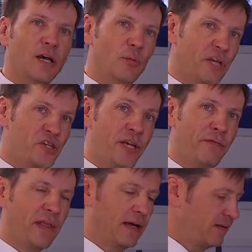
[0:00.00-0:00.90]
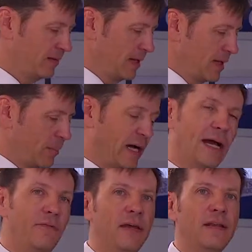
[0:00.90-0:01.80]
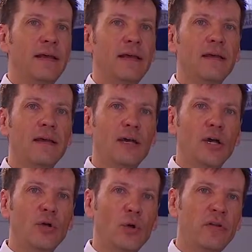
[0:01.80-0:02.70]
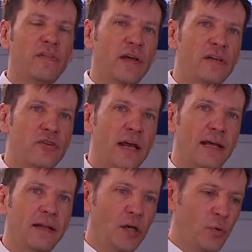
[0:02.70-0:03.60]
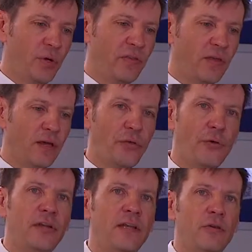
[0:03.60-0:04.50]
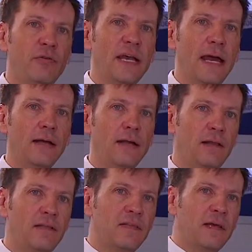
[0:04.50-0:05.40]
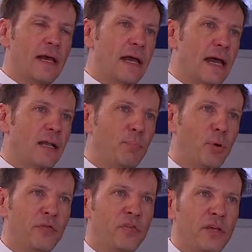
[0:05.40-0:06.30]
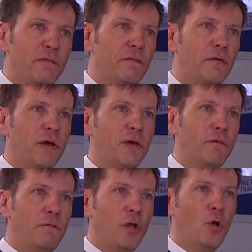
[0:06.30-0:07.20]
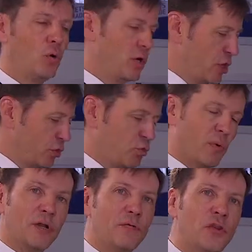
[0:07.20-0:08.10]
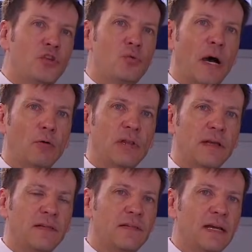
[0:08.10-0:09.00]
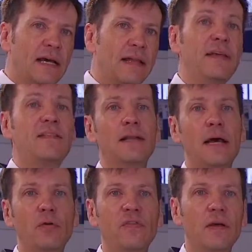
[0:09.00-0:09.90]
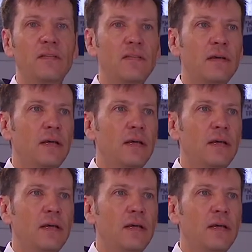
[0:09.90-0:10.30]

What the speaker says: We achieve that by having the condensate drain with 30-degree angles and a positive flow to one of the two outlets. This allows us